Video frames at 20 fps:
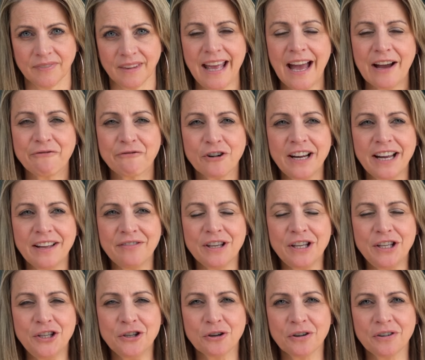Yeah, forget
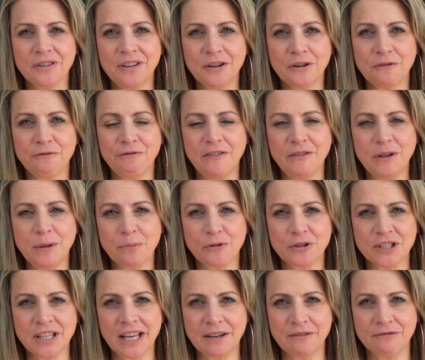that you're you know fifty
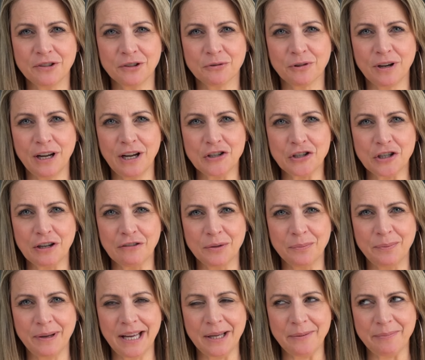percent of the creation of
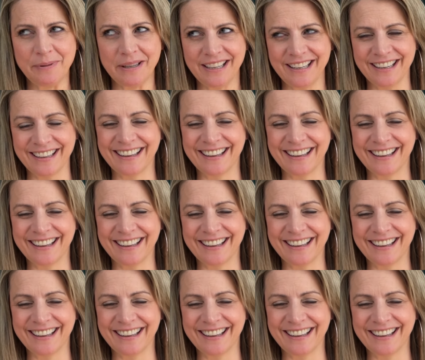the baby.